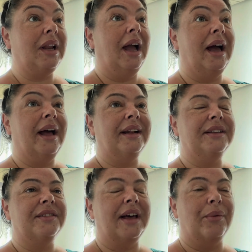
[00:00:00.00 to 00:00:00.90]

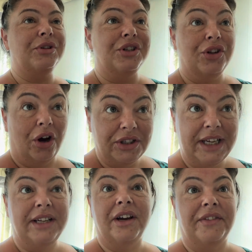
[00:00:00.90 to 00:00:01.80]
And I was
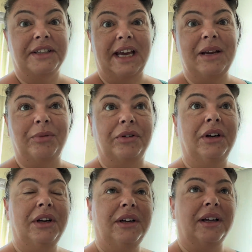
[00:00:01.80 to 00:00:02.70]
nodding at the table.
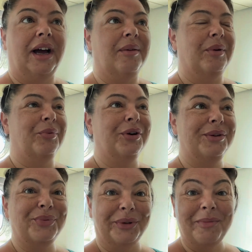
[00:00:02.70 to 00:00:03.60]

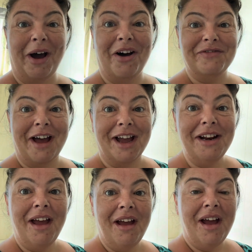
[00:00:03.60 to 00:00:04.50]
It was only about 9:30.